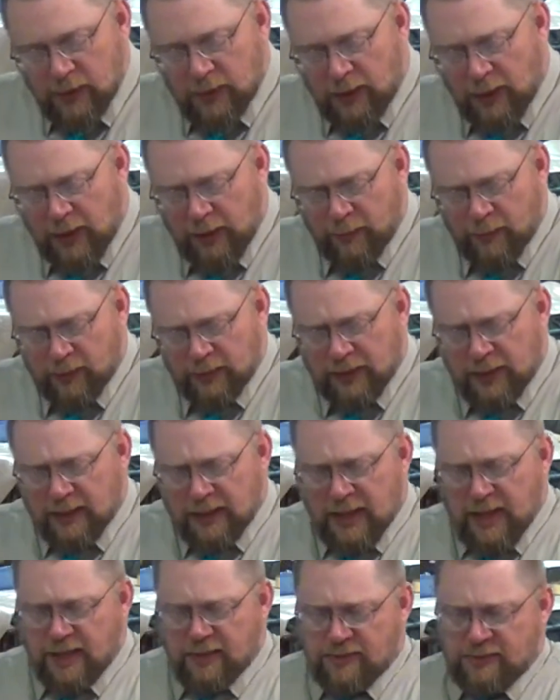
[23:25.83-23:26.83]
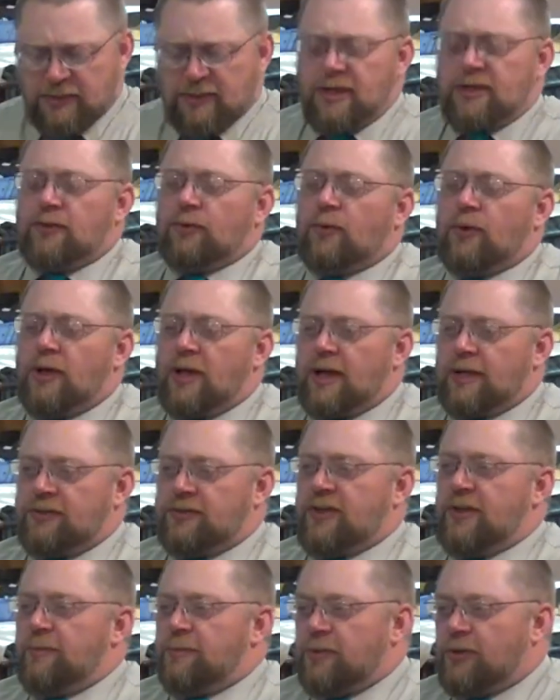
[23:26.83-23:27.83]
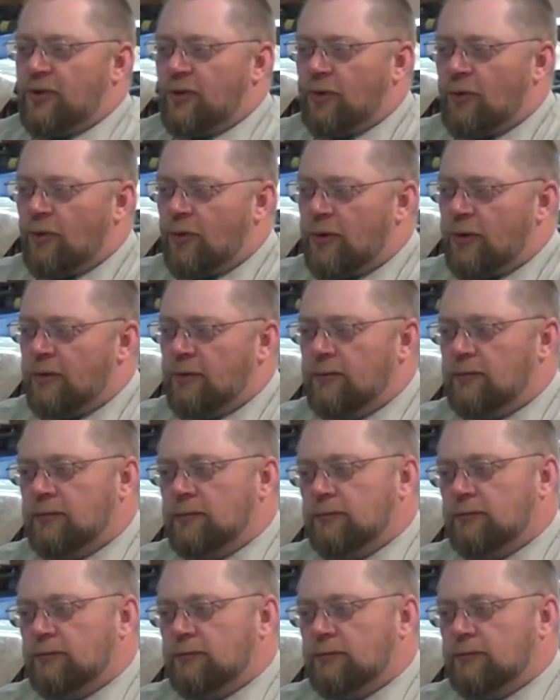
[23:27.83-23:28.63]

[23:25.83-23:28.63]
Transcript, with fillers: I will not ask, neither will I tempt the Lord.